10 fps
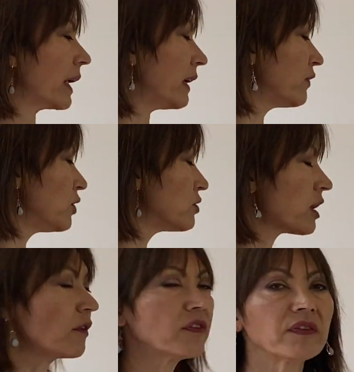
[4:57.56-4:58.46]
If you
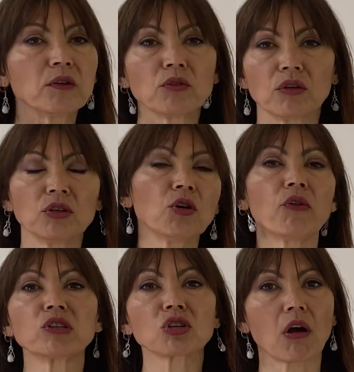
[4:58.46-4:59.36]
don't feel that you're
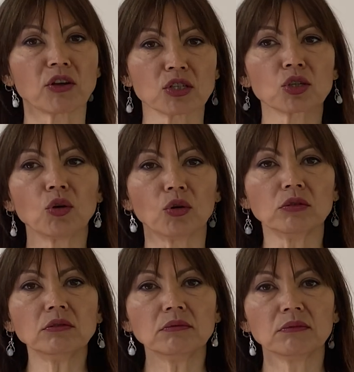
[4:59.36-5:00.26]
in charge at
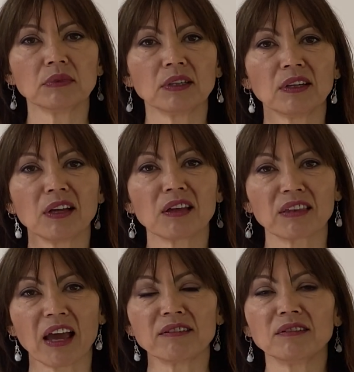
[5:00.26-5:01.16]
all,
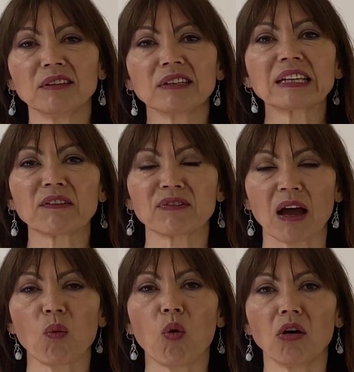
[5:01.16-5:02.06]
then give
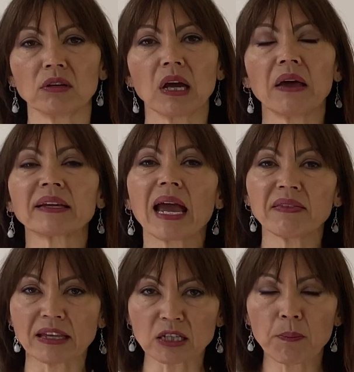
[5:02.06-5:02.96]
that 1. And again,
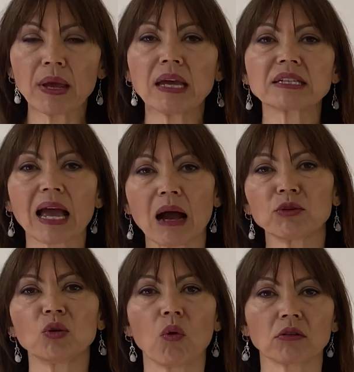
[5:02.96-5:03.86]
that's compared to how
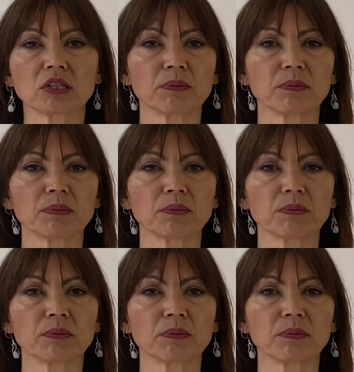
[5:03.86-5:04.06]
you want to